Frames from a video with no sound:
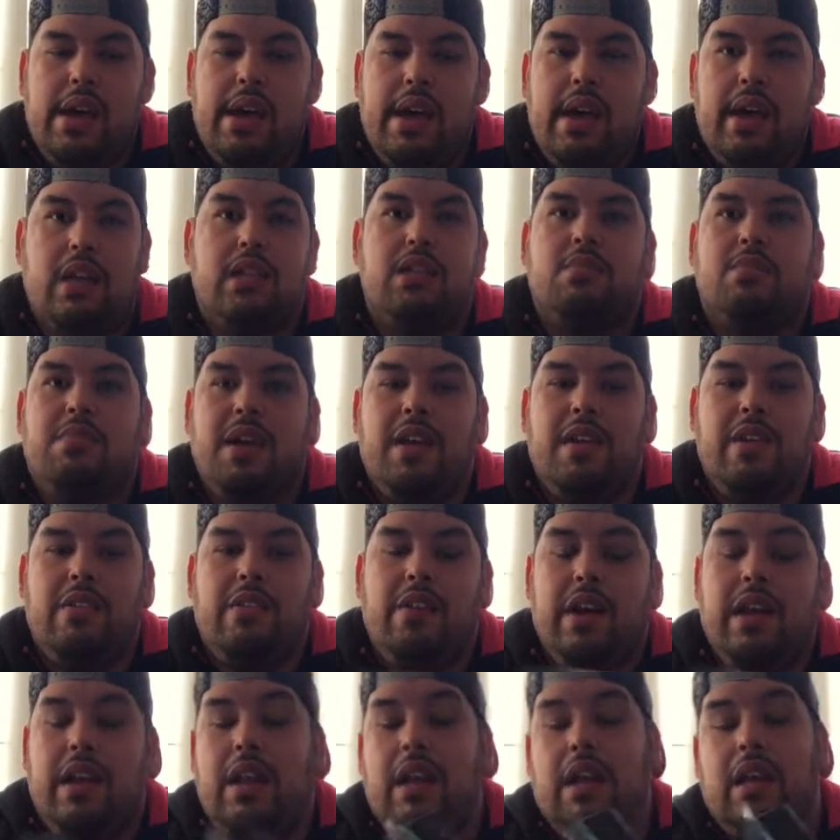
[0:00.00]
X-Men
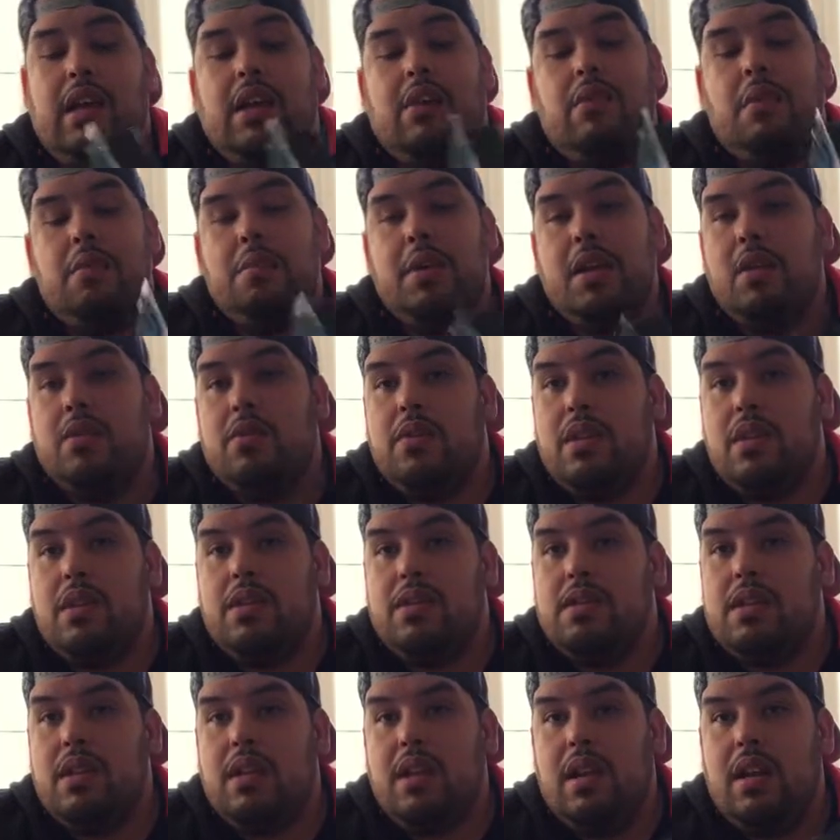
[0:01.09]
fan like everybody
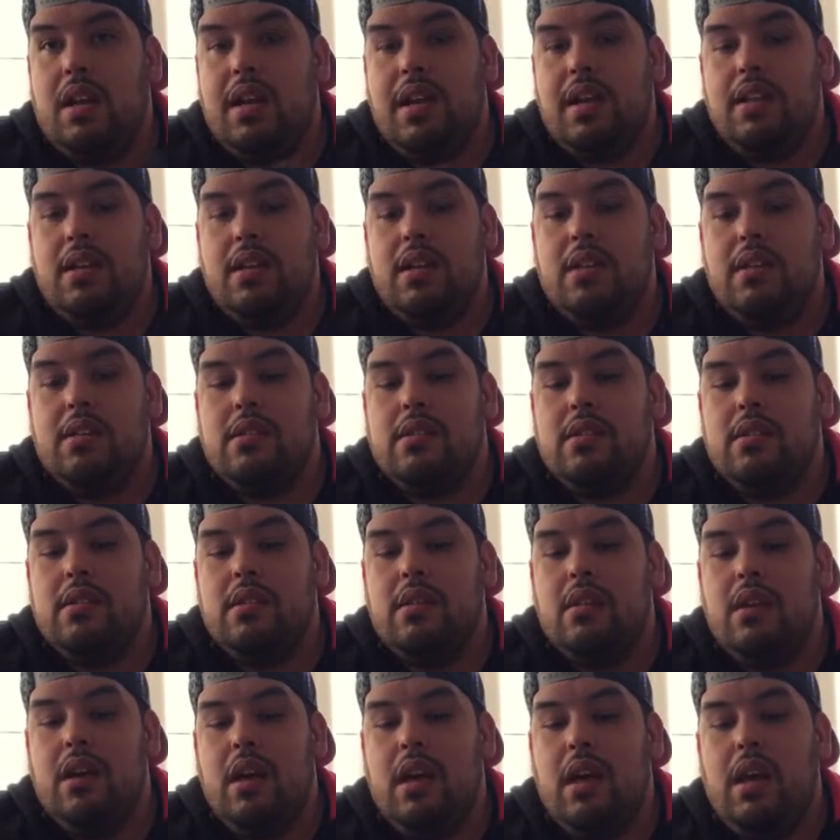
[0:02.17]
was in the 90s,
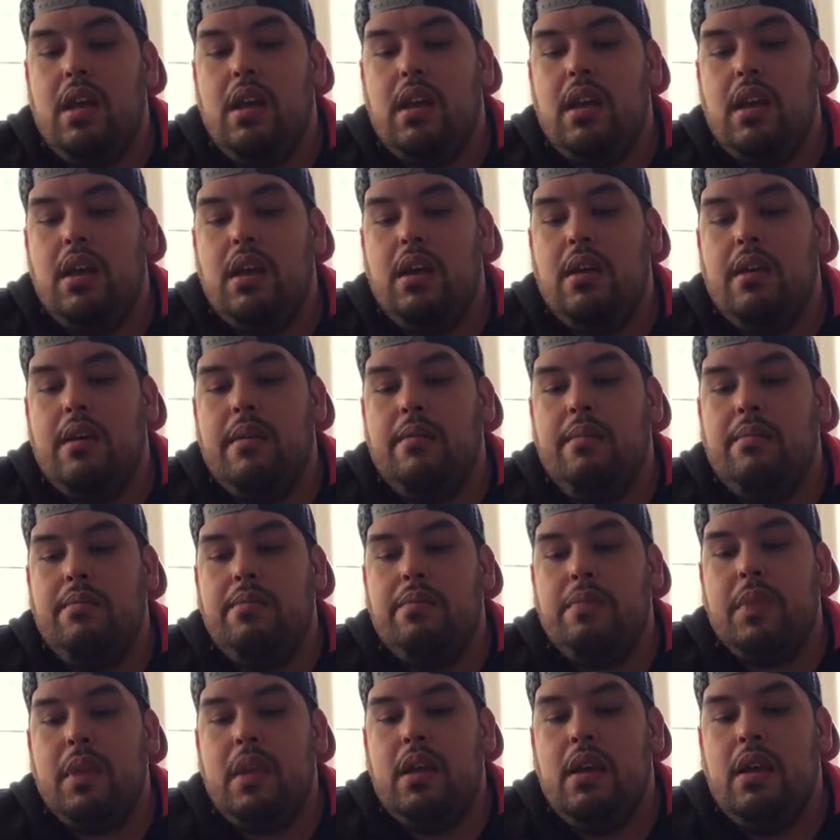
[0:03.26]
and
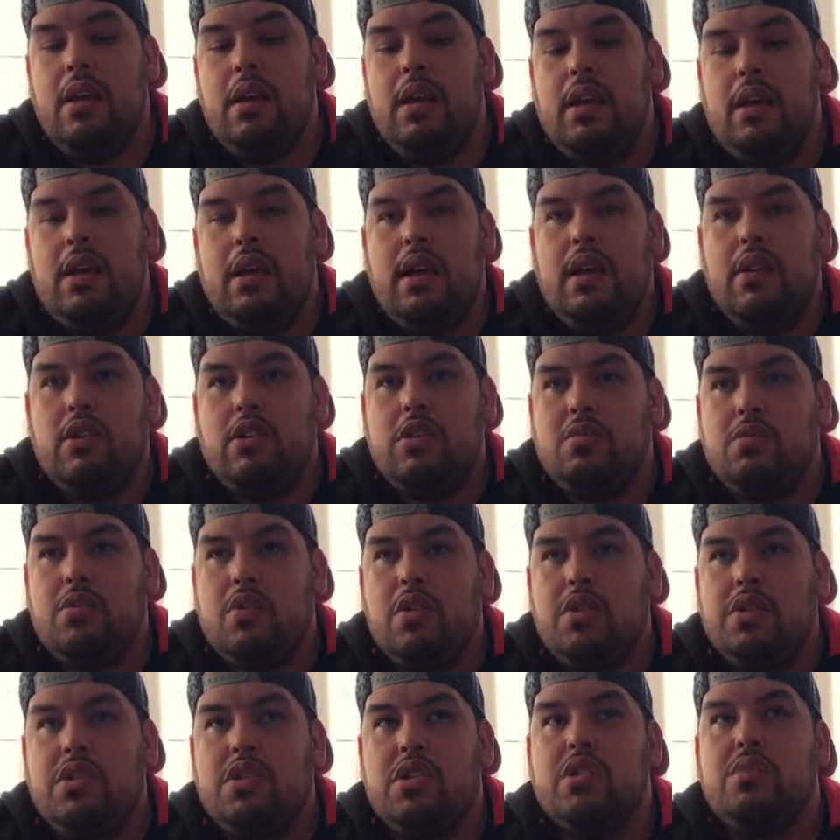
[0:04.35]
I was
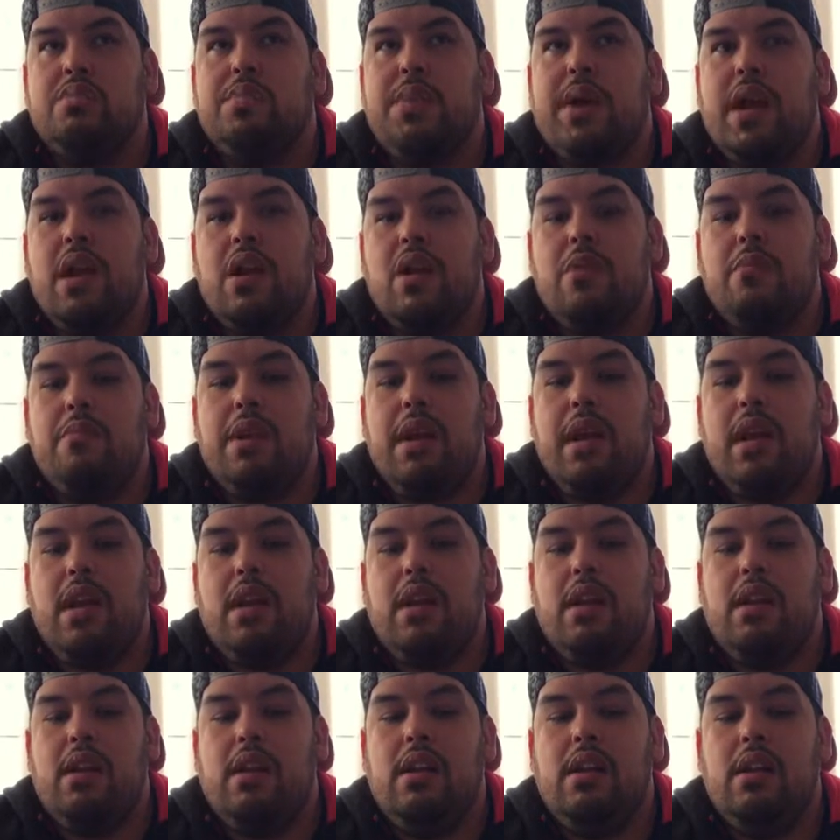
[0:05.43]
more into
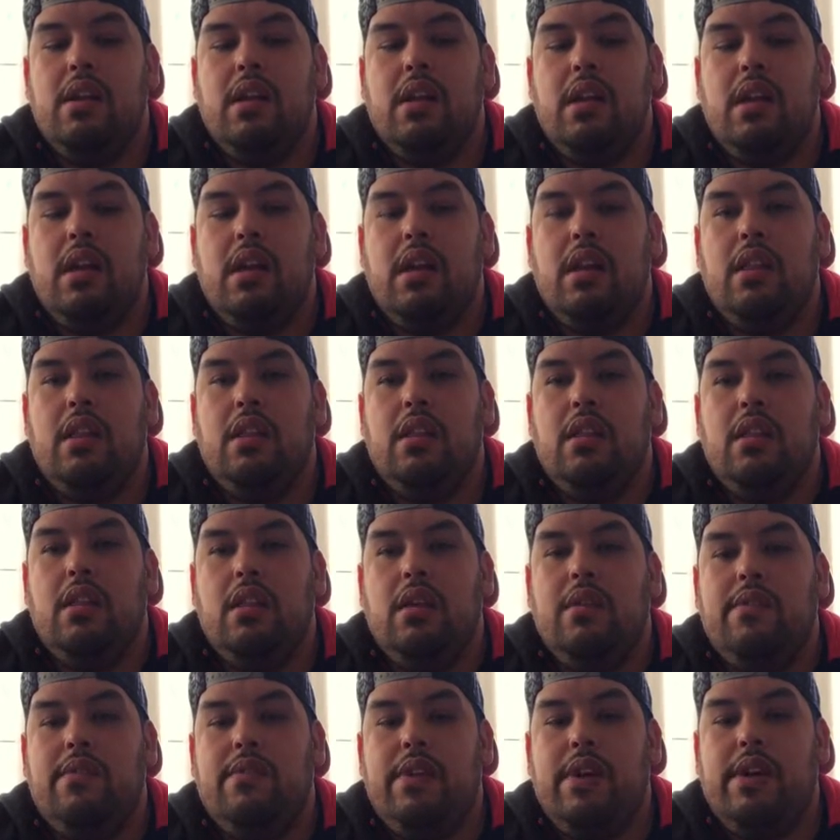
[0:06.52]
Spider-Man and
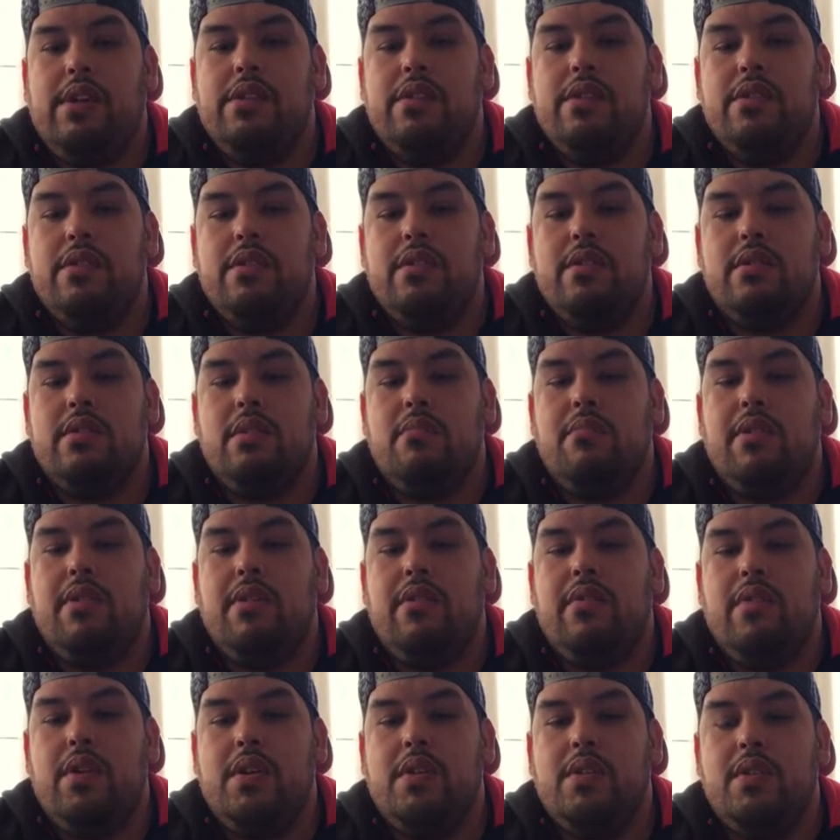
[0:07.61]
Avengers, some of the
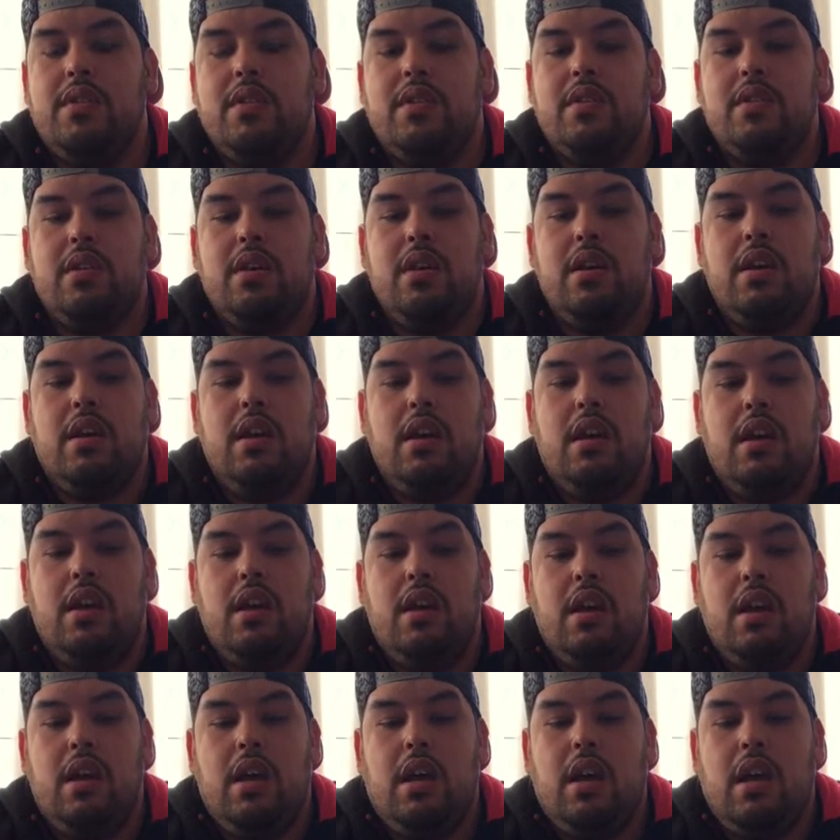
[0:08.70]
Avengers,
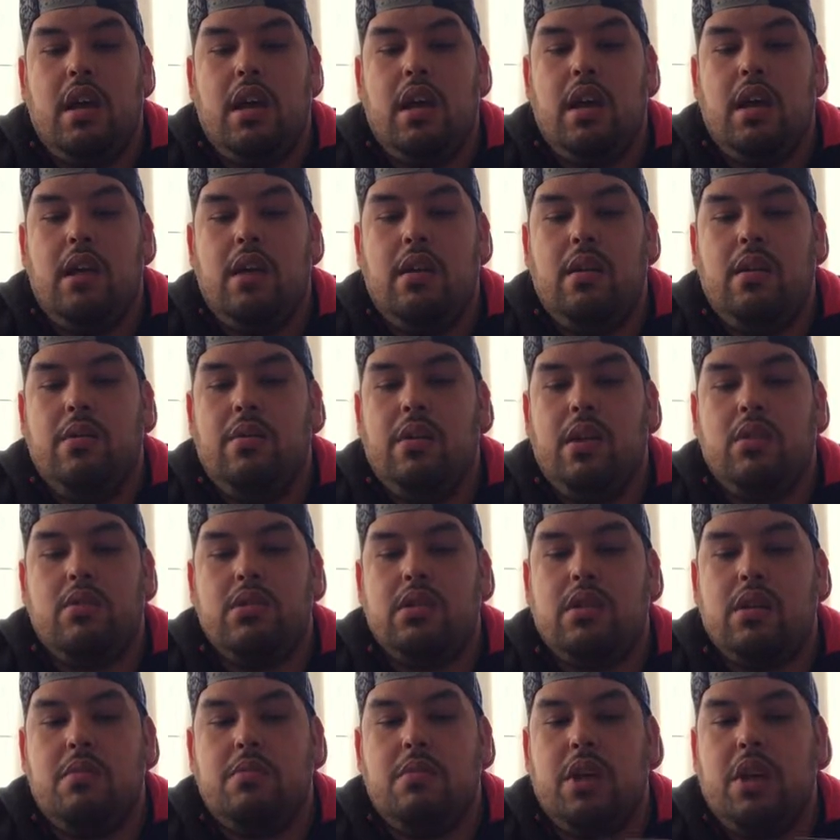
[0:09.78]
and I
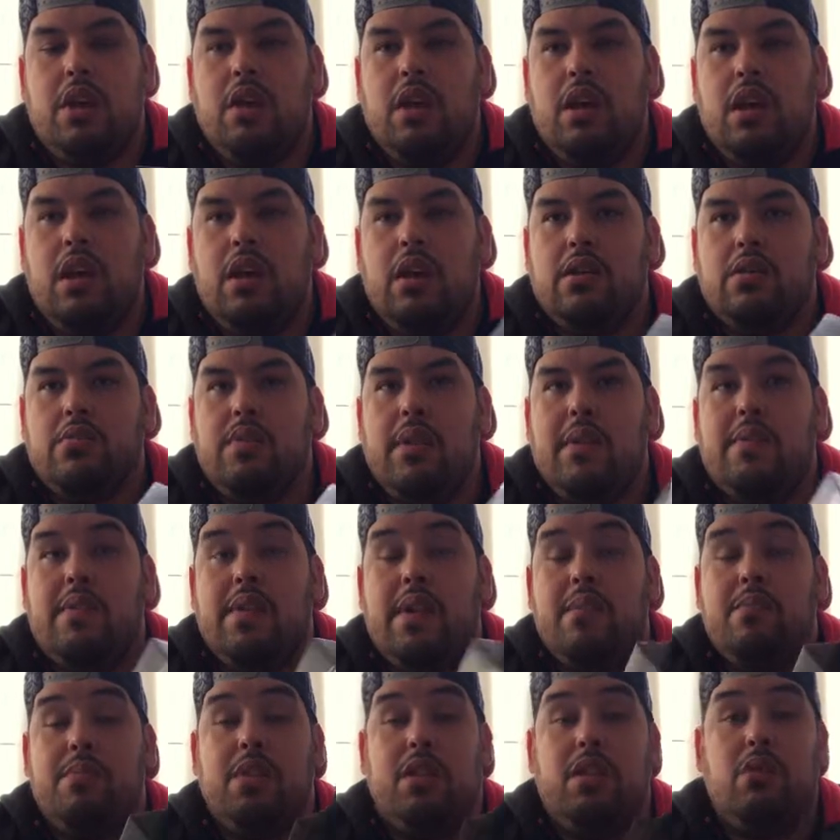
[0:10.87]
wasn't a big X-Men
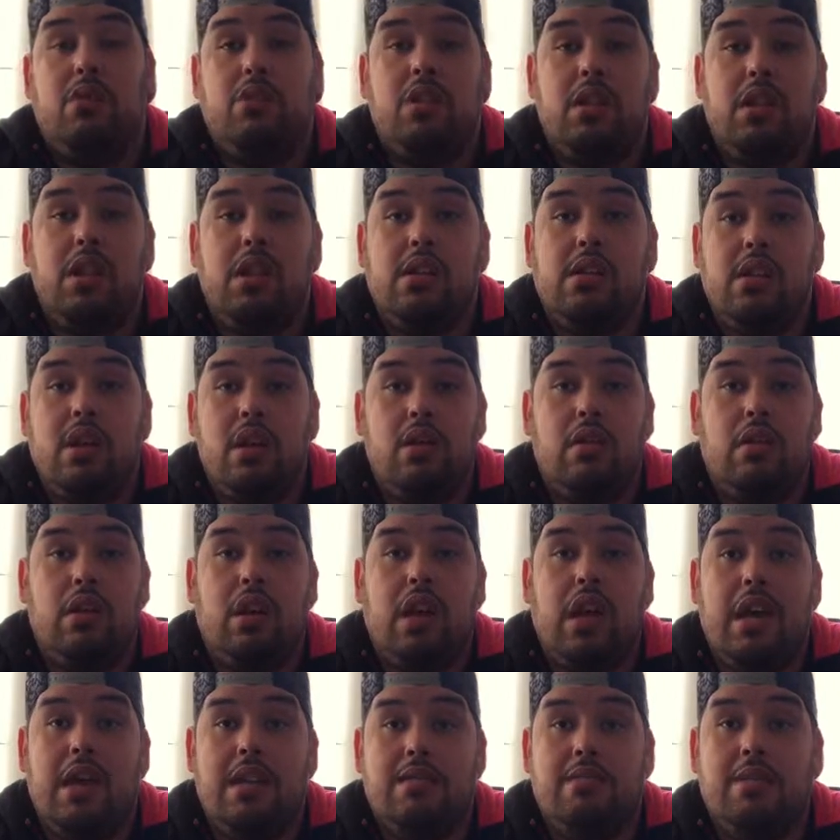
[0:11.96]
fan. But the one that did
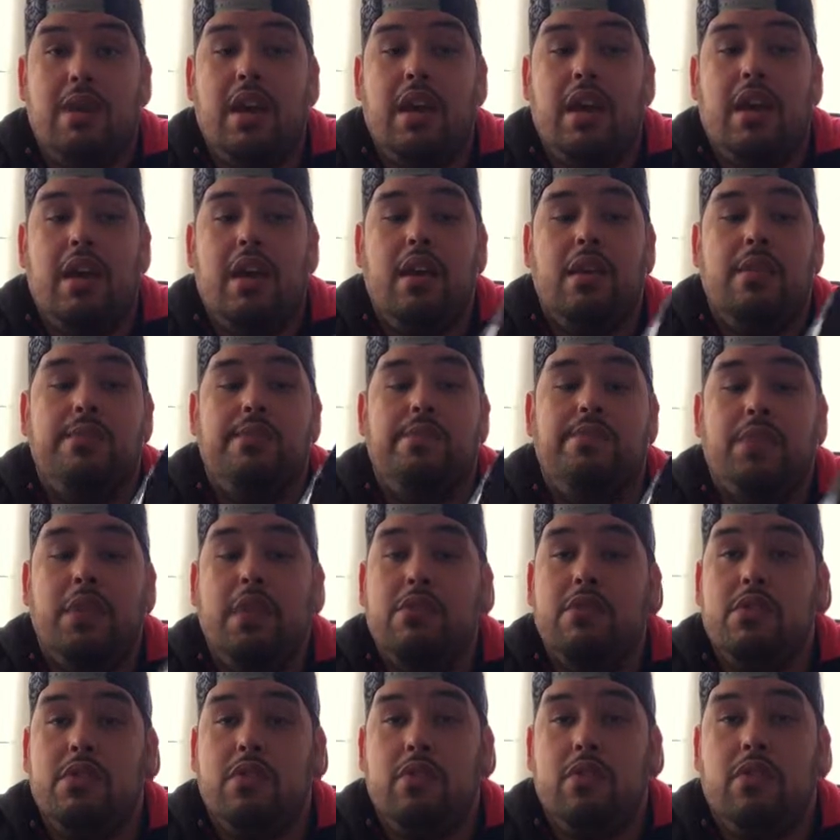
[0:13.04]
catch my eye
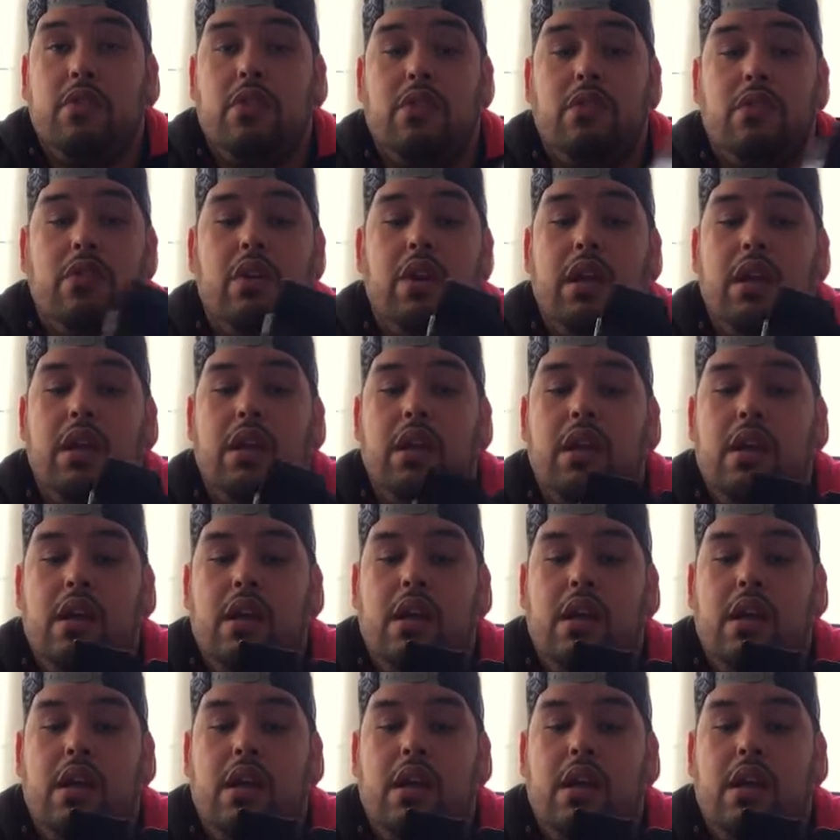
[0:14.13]
was Wolverine.